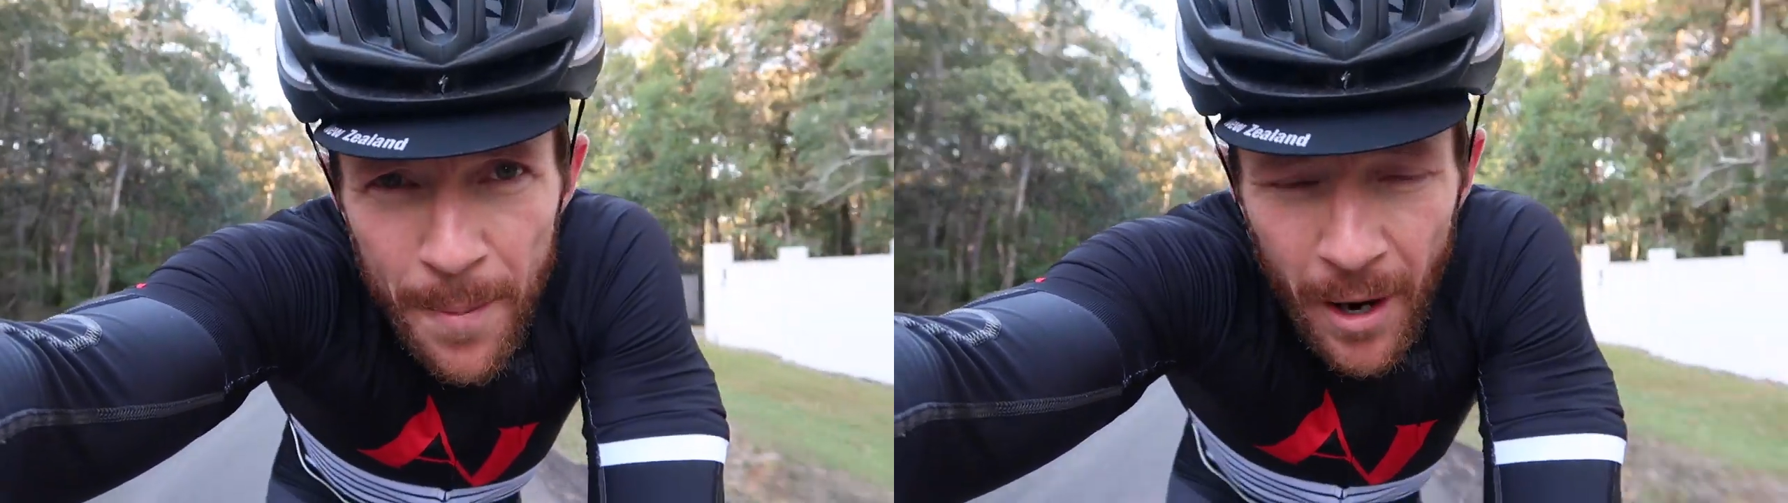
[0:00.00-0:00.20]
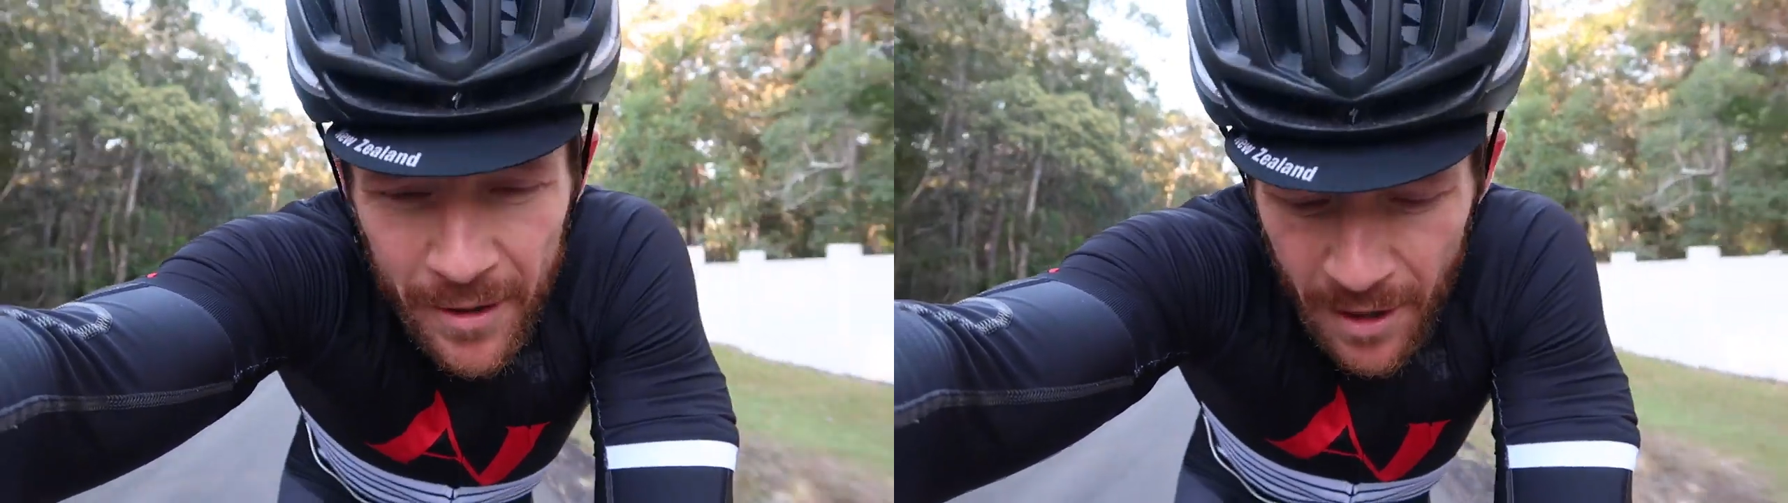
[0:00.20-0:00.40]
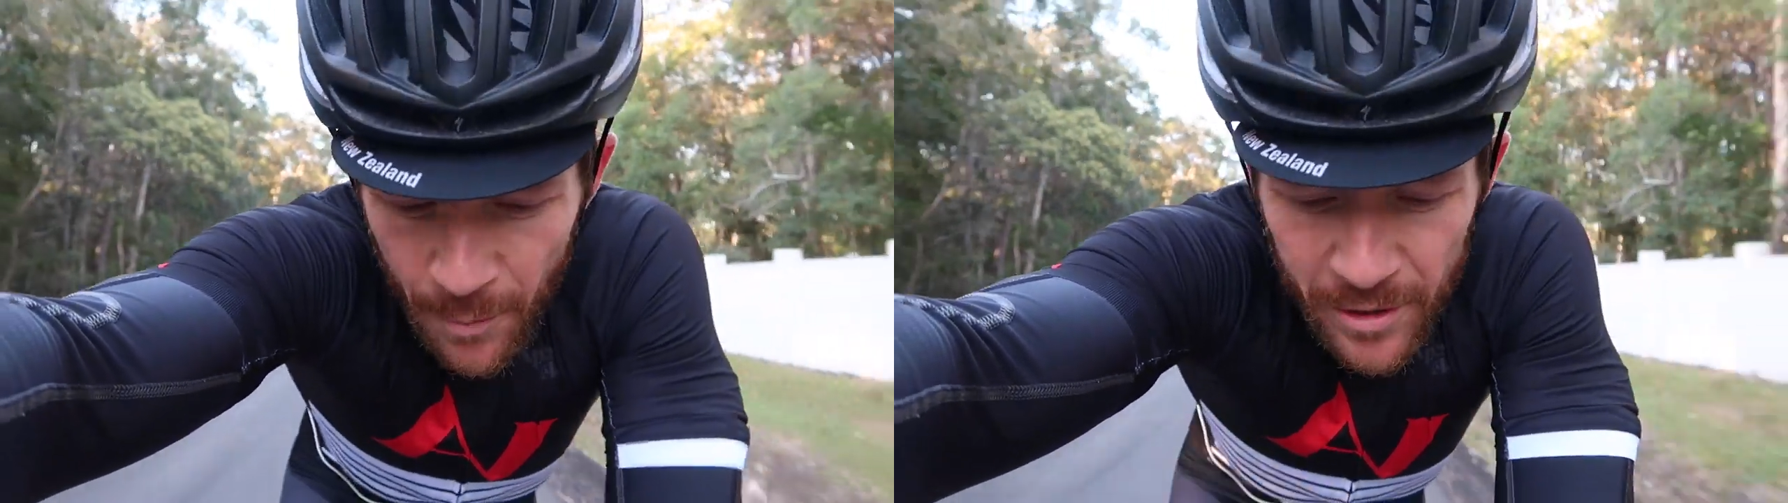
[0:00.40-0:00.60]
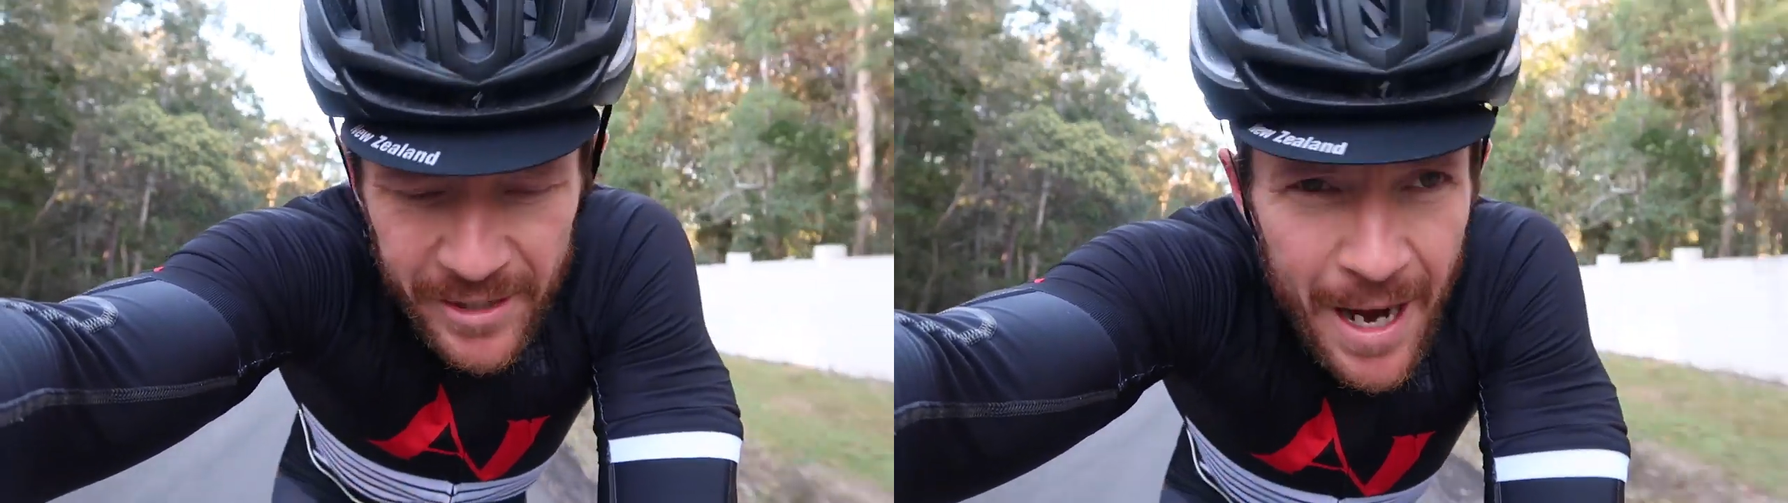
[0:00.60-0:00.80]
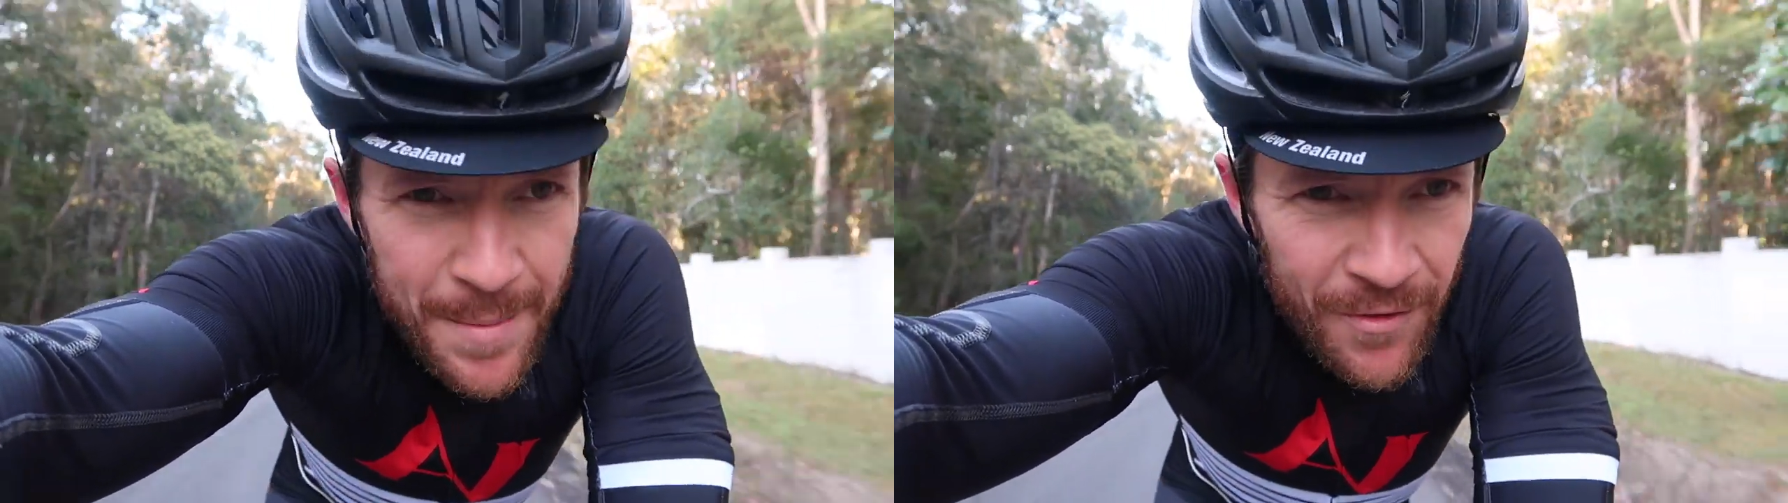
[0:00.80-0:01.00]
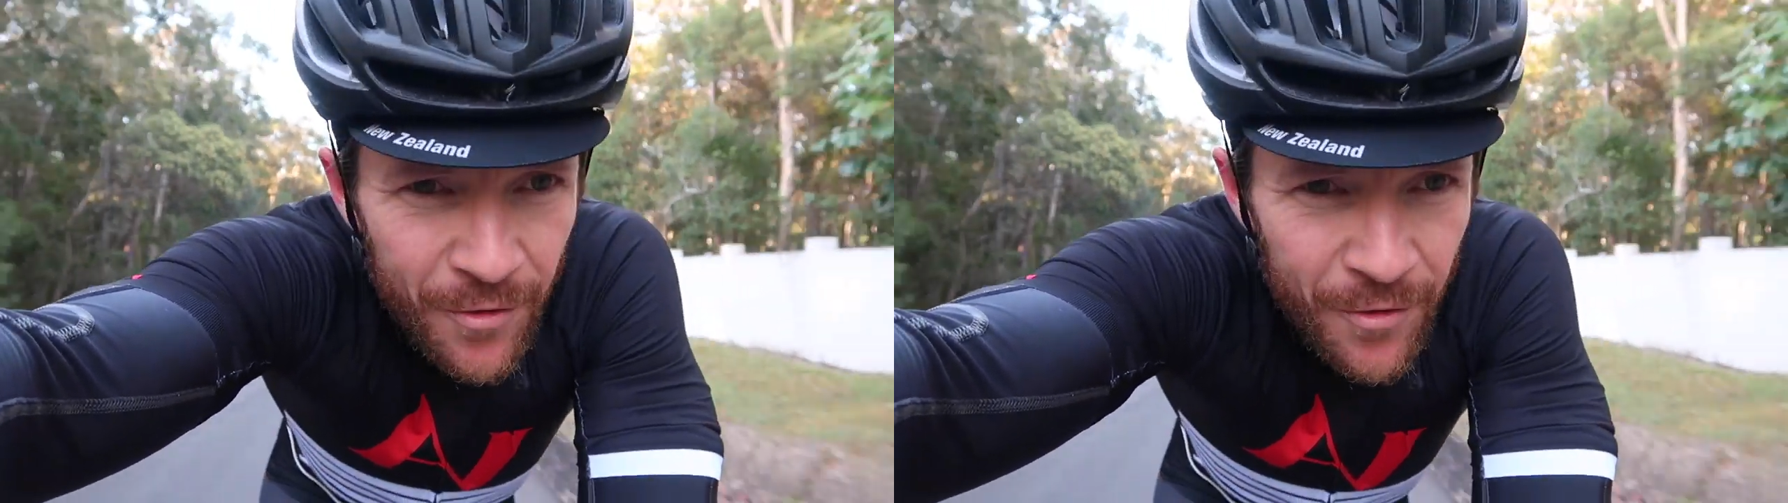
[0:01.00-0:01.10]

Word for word: bike that I was aiming